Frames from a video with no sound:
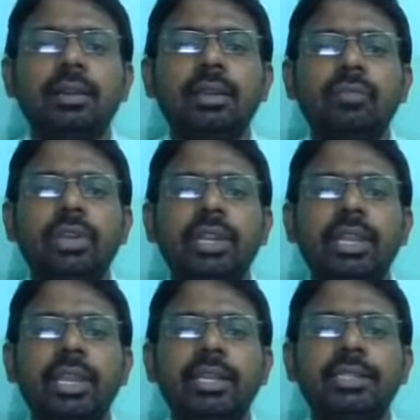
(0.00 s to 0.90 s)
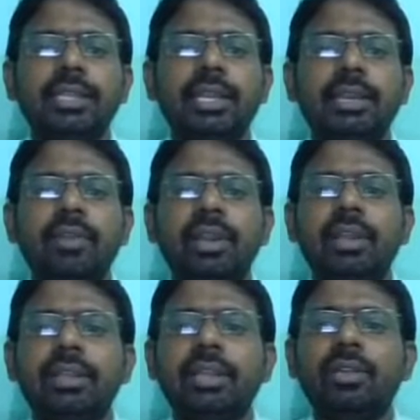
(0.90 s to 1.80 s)
If we take it is a
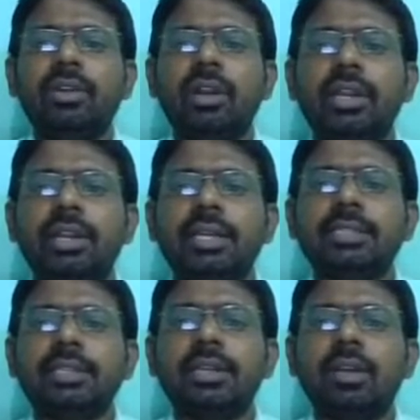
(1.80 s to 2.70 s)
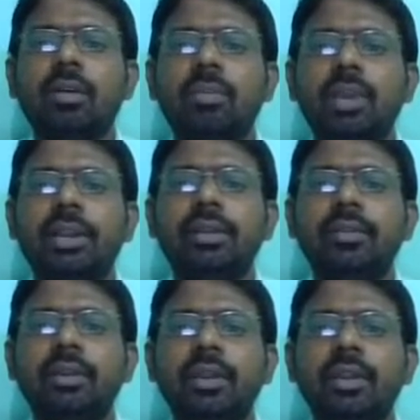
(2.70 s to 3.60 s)
liquid, then you call it as a droplet.
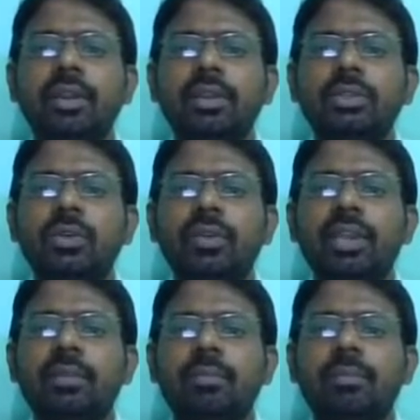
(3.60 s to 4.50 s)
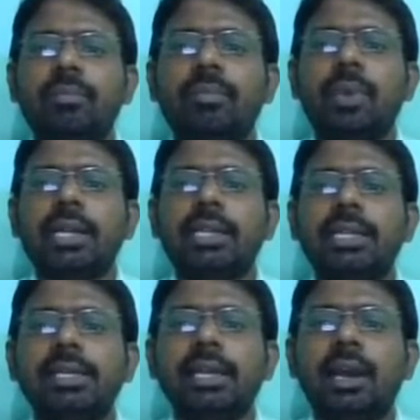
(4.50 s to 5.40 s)
Okay. So where the
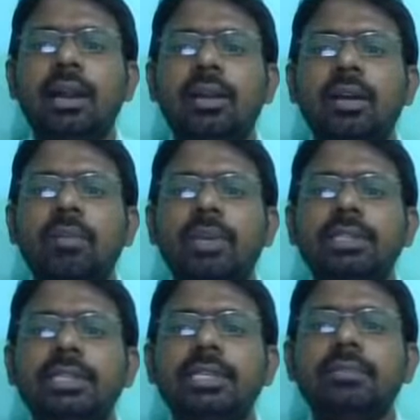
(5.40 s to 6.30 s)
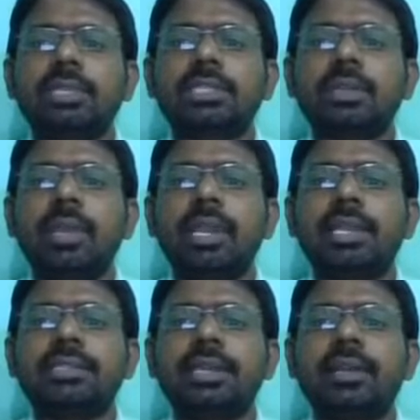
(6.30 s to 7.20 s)
particle or droplet size must be
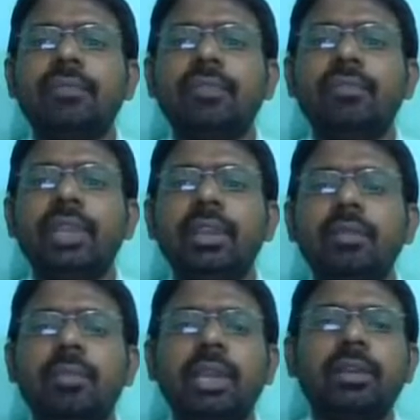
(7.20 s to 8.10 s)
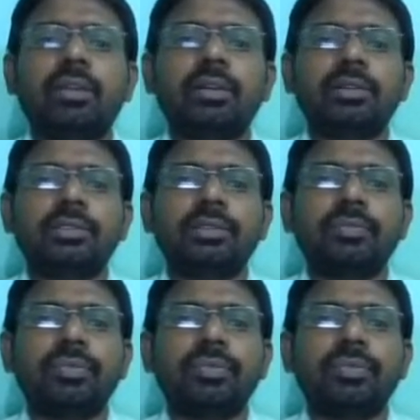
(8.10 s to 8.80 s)
less than 50 microns.